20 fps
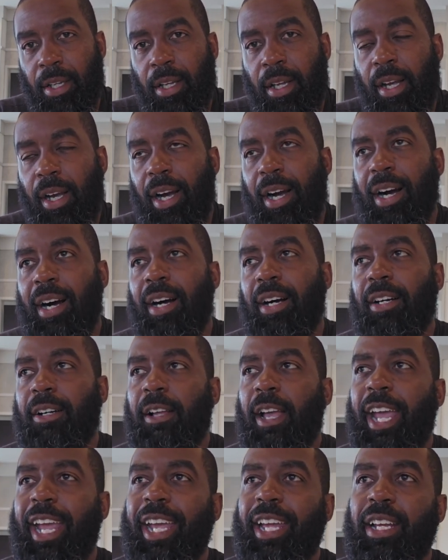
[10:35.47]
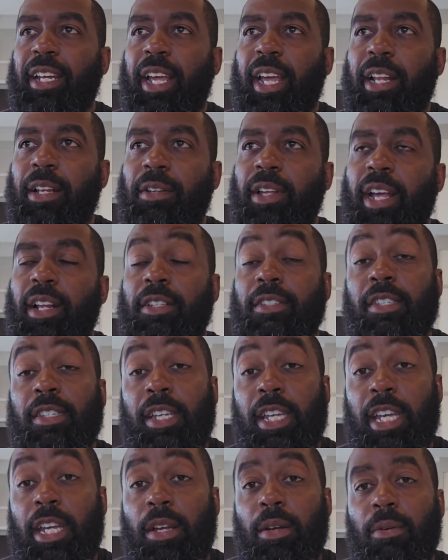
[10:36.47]
uh, and and and
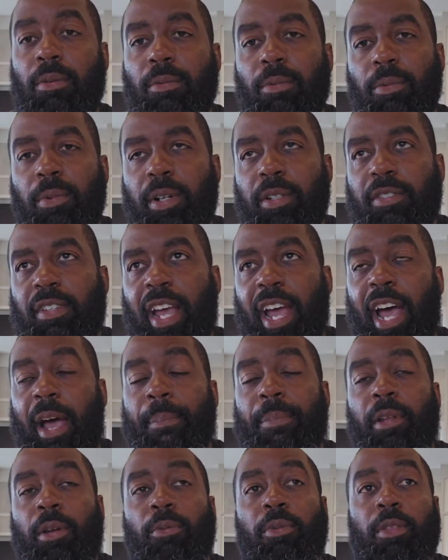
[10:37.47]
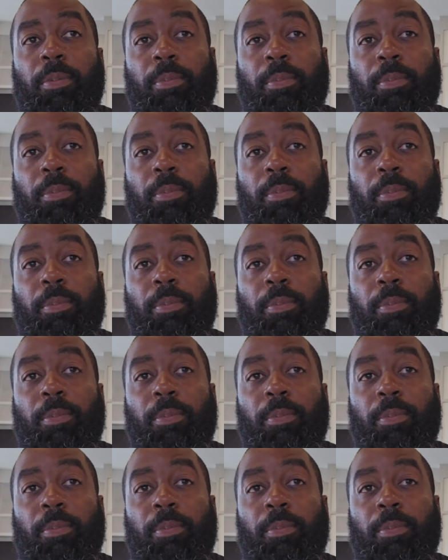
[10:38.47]
see what's happening with